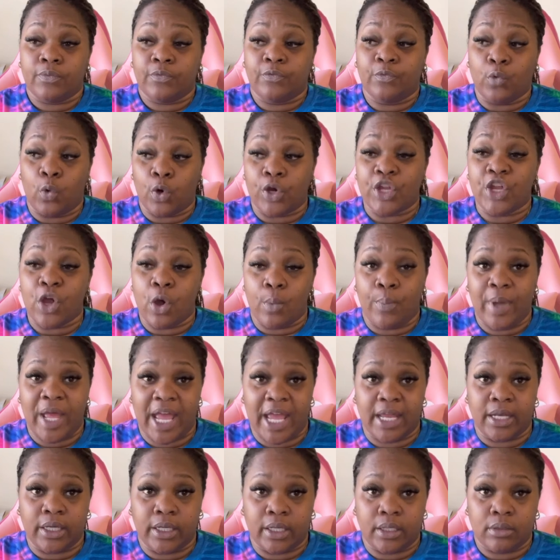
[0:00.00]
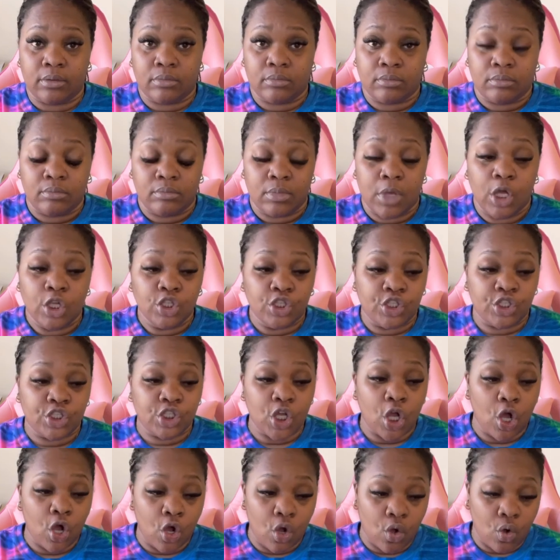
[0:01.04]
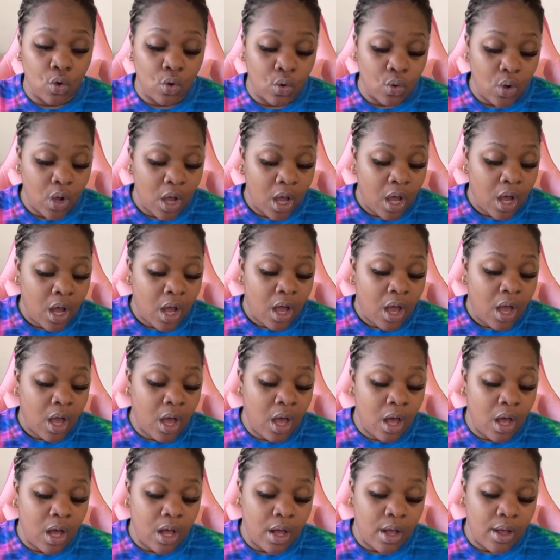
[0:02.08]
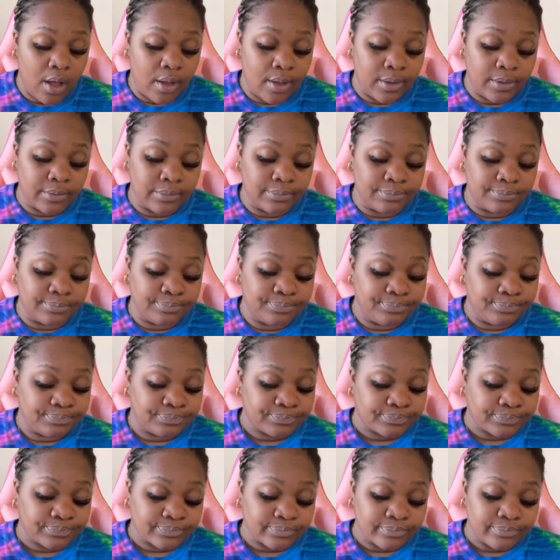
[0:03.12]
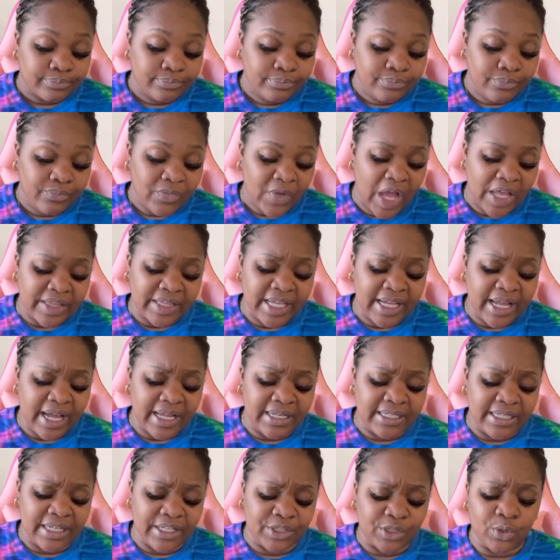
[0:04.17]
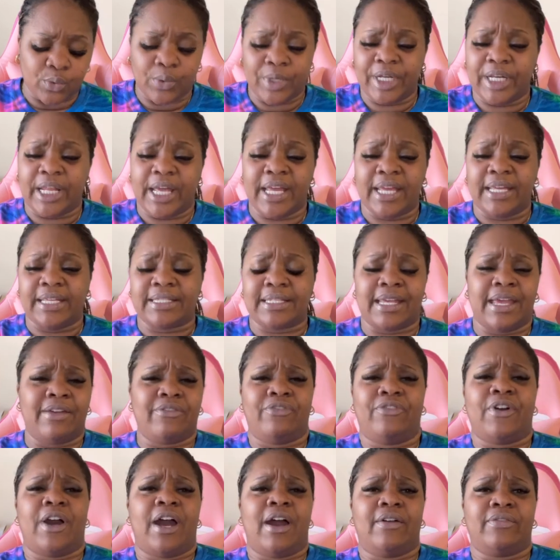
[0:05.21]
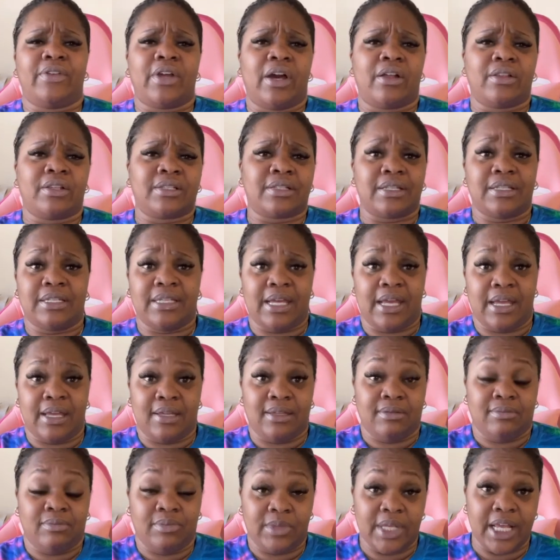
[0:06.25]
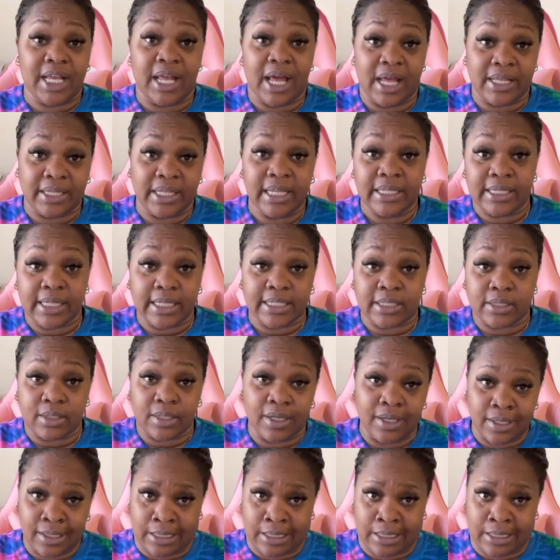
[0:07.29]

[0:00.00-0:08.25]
for your painting. So, I think I did 3 days at $5 a day. I think that's